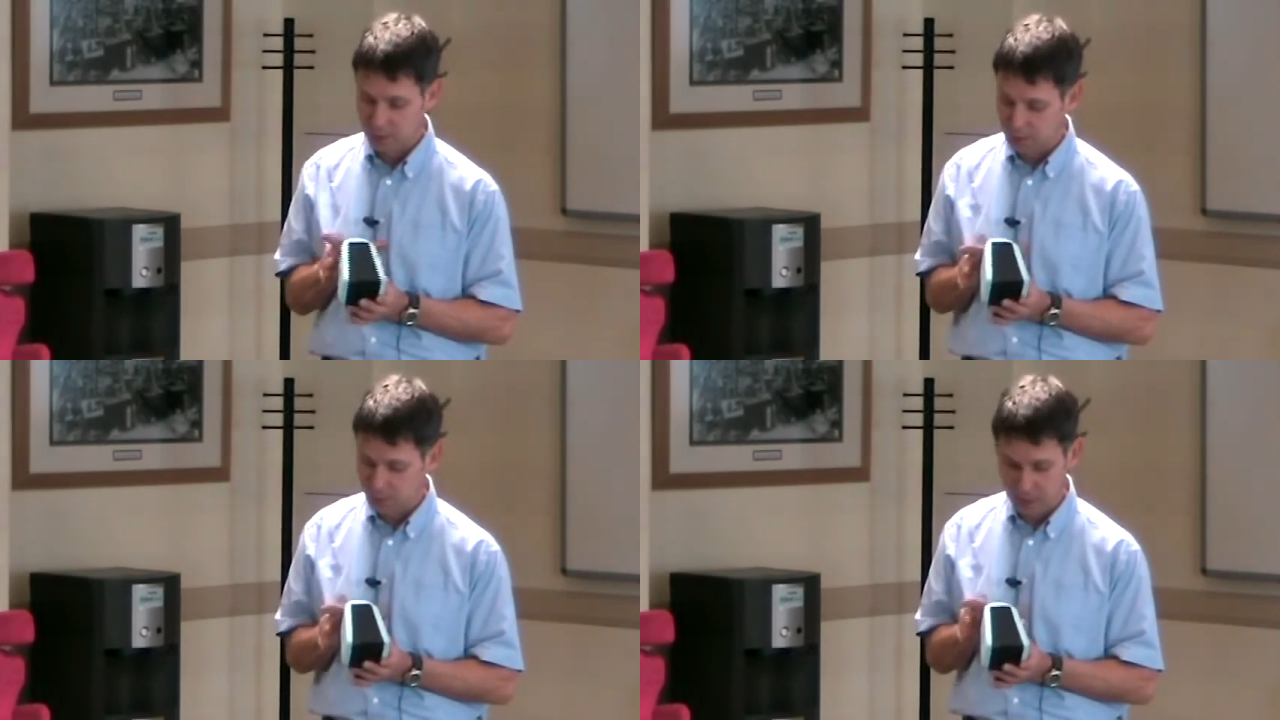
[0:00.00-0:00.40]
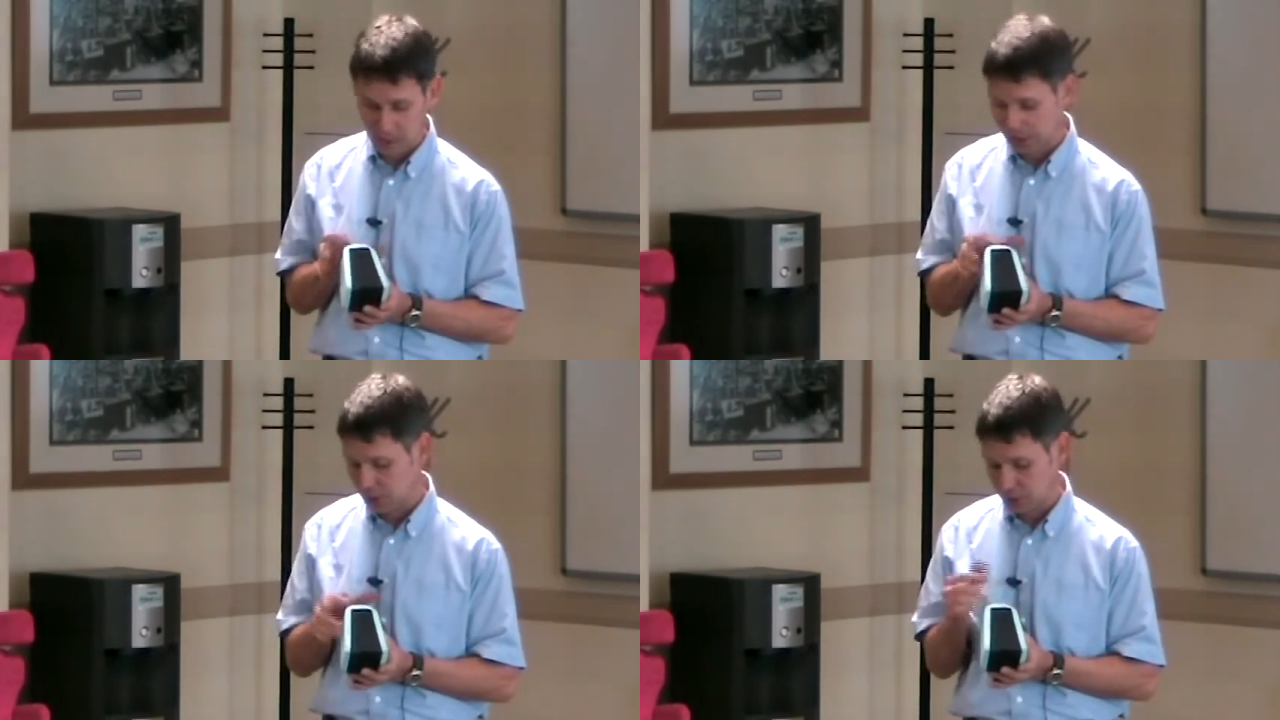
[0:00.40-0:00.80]
But we
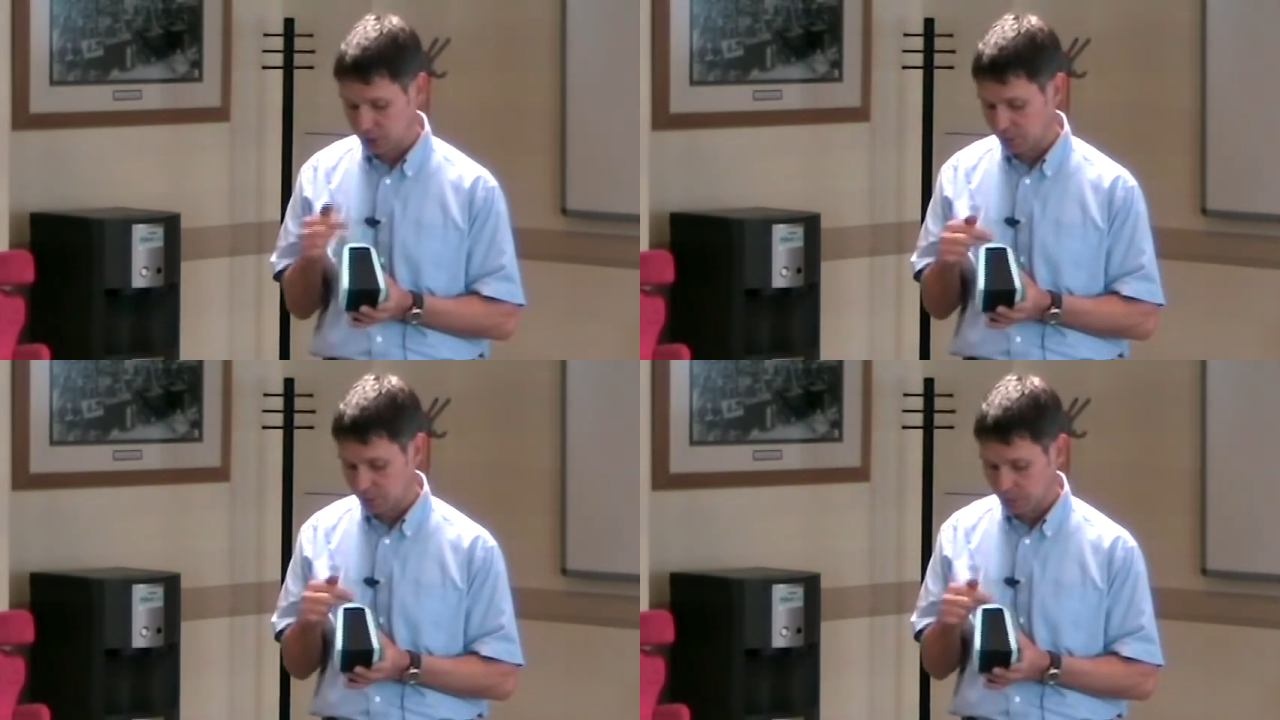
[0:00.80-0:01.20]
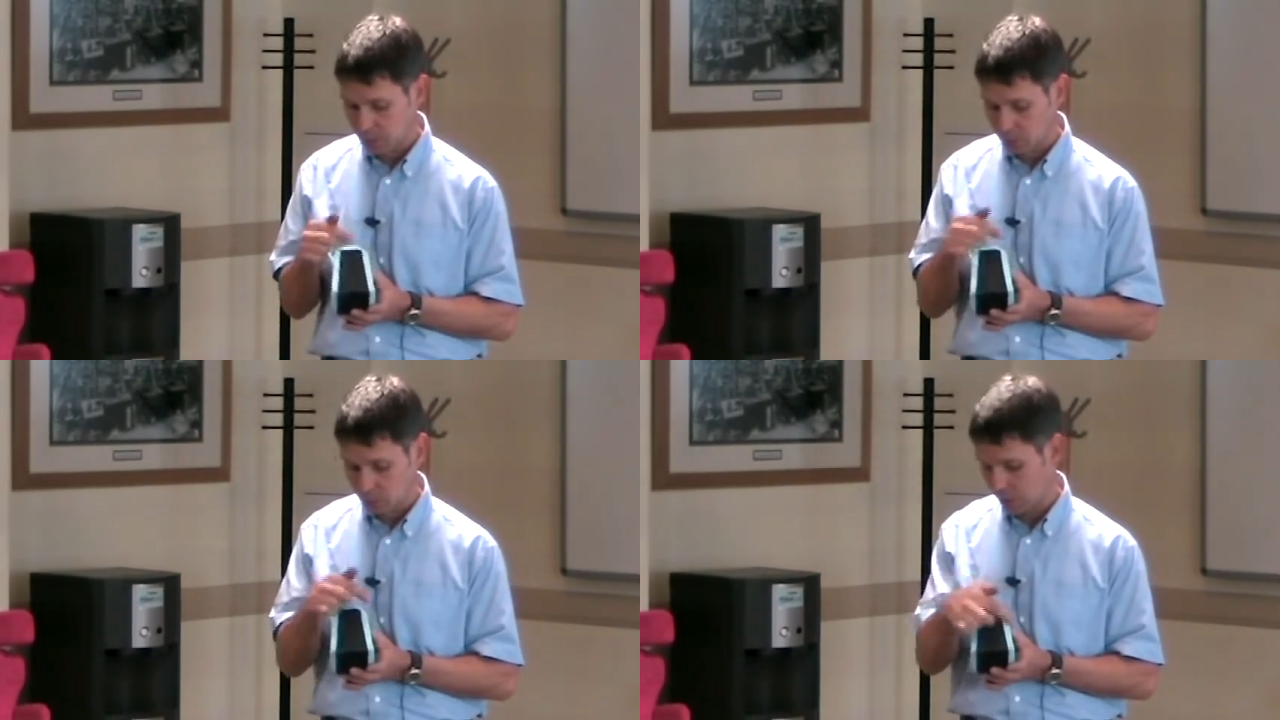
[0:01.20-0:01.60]
either do them
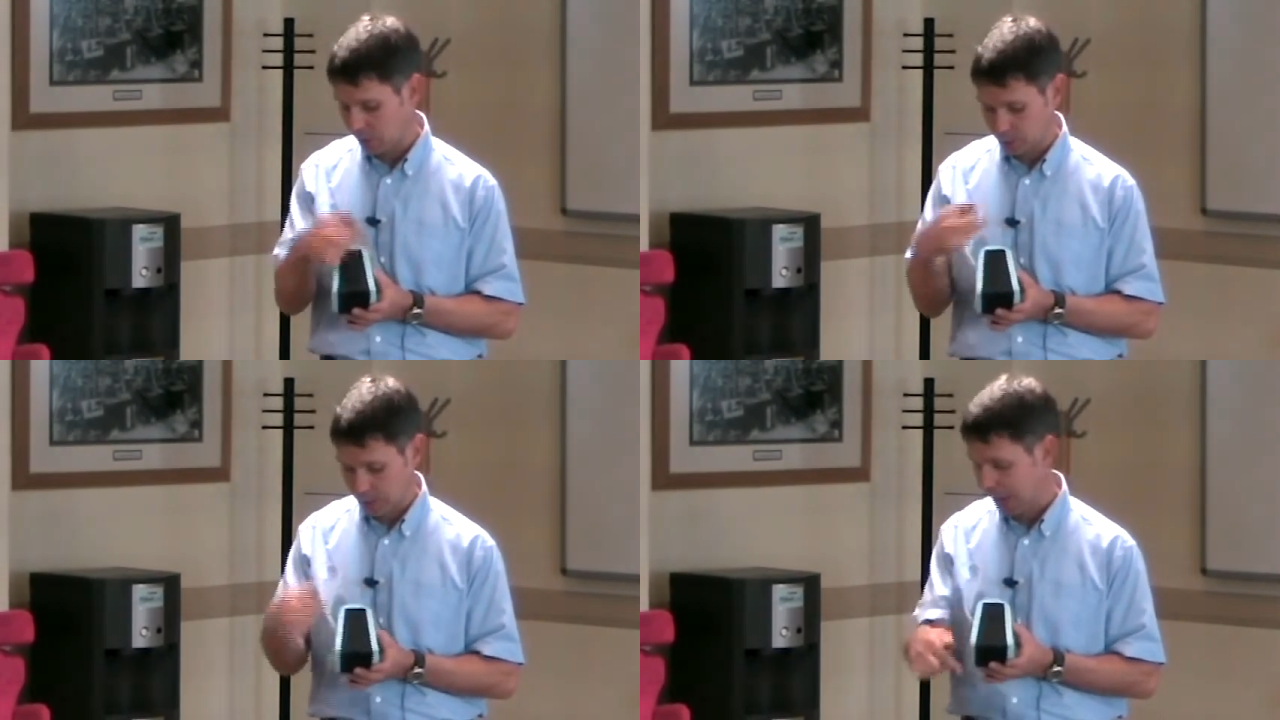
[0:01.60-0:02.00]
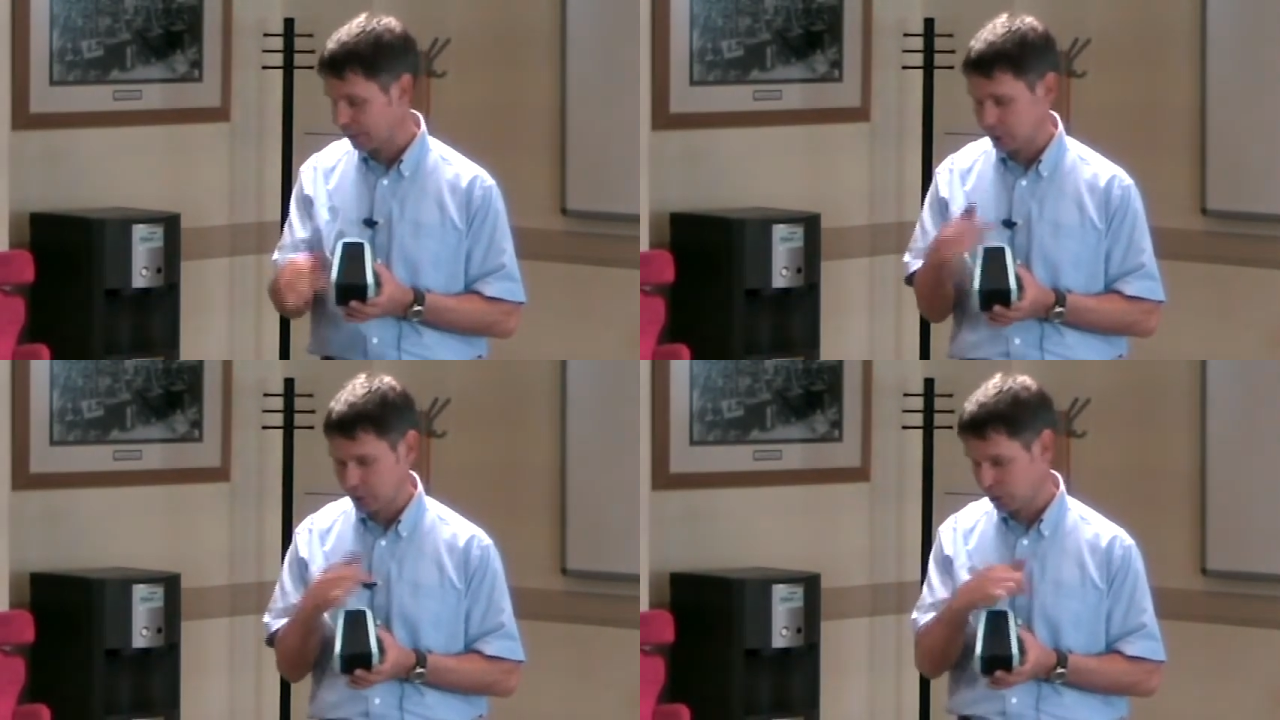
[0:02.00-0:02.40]
with or without
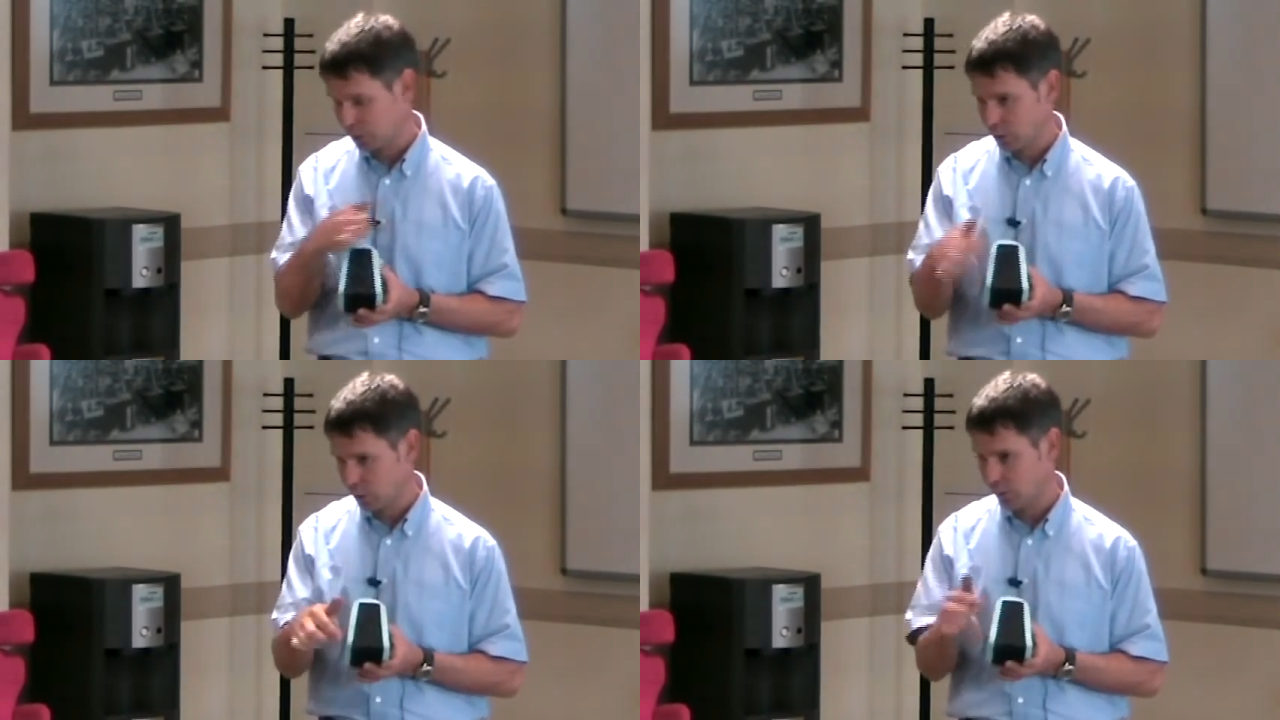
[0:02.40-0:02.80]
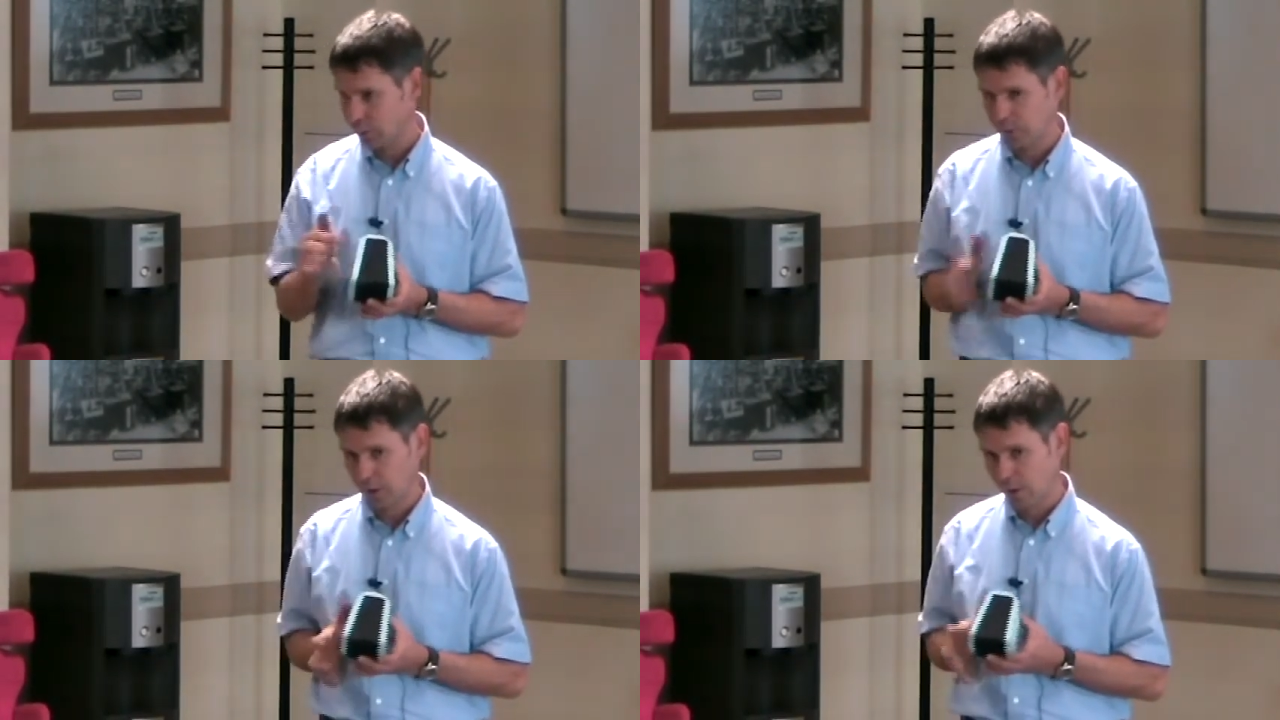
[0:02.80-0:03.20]
the softer
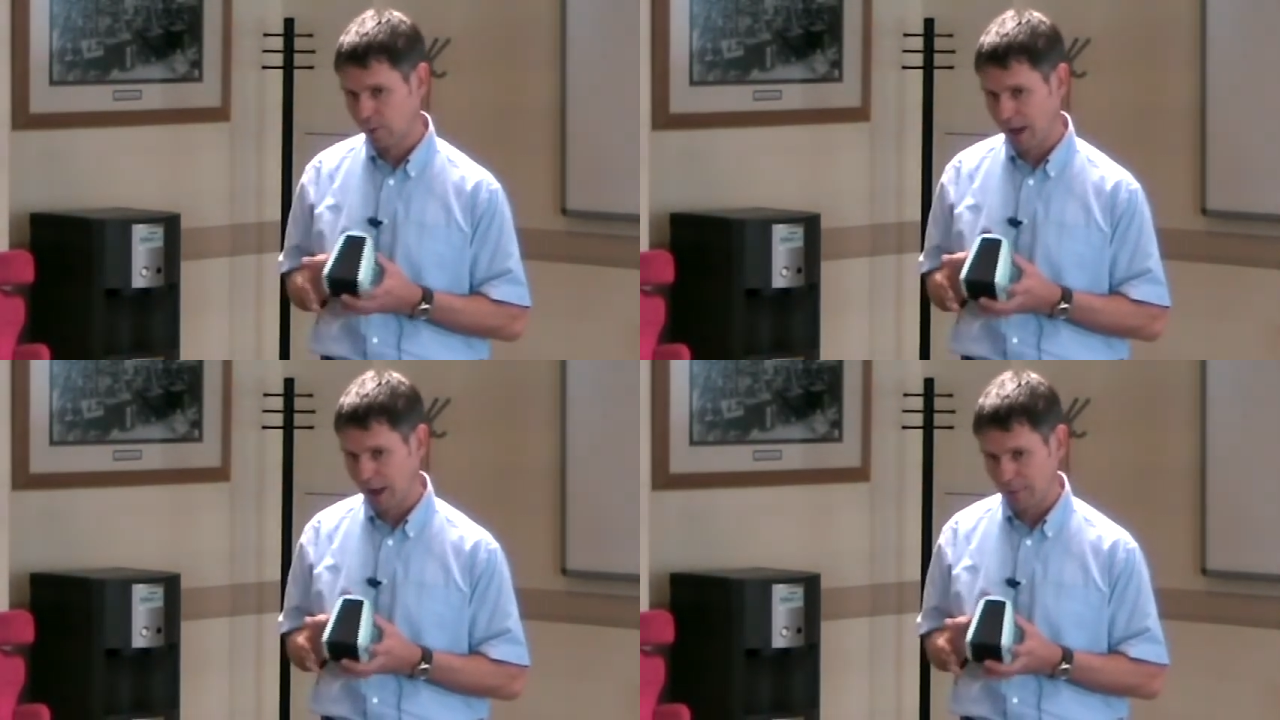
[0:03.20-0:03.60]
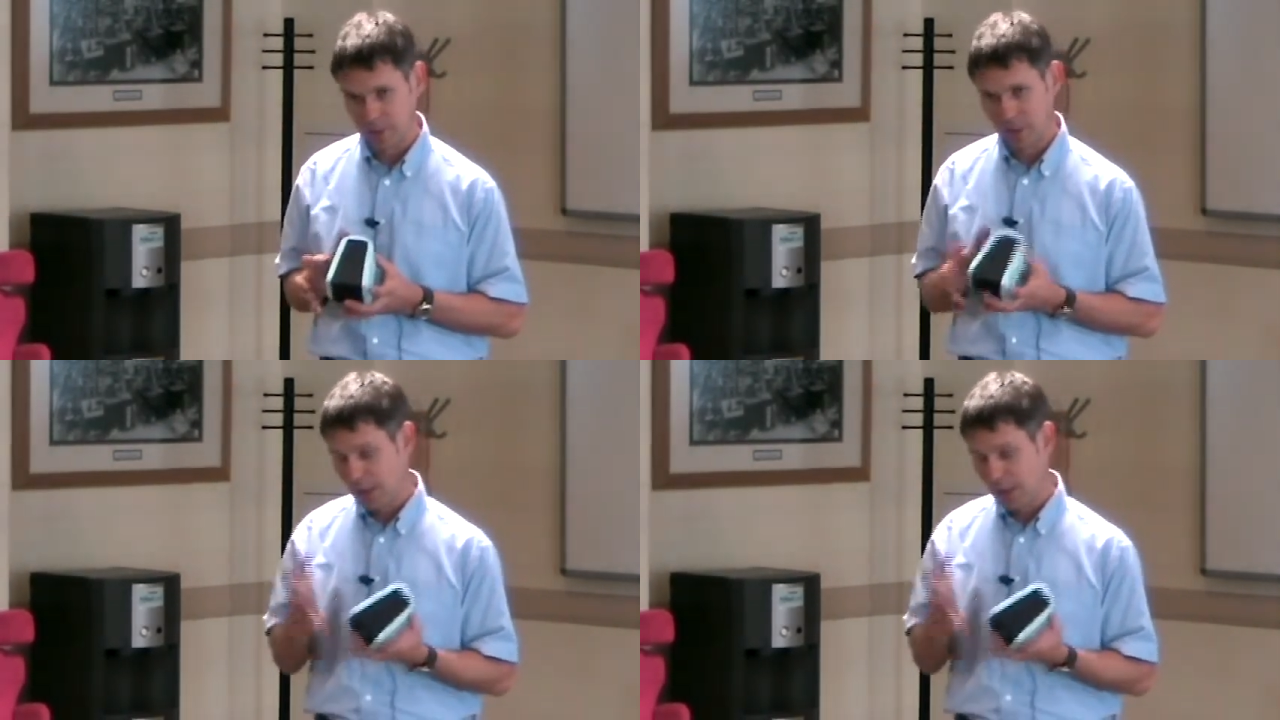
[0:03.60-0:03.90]
foam wrap,